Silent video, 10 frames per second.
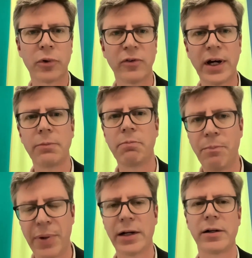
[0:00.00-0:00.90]

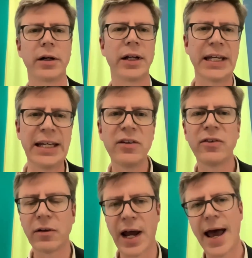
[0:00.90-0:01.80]
provide better and
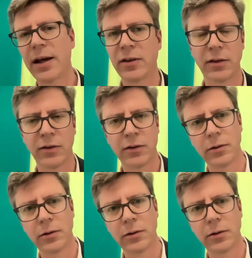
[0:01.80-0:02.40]
easier access